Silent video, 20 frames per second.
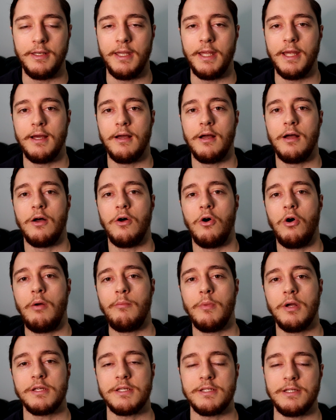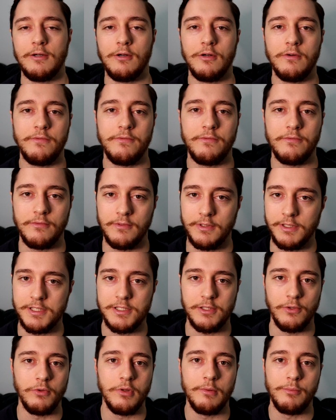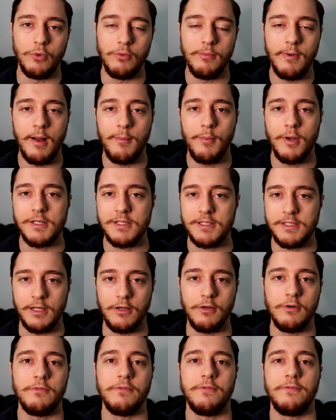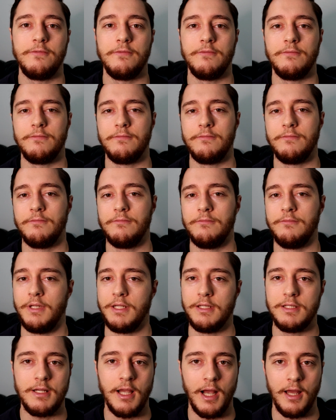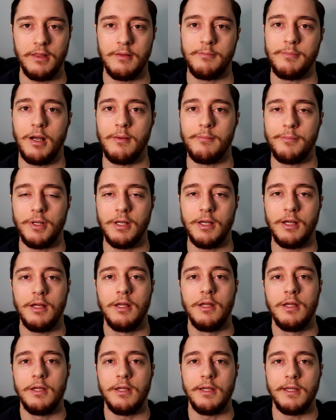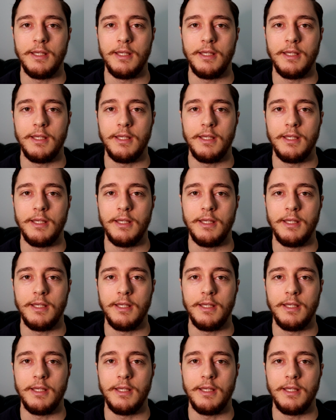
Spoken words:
Now, I myself install the bull bar myself, need to cut the bumper.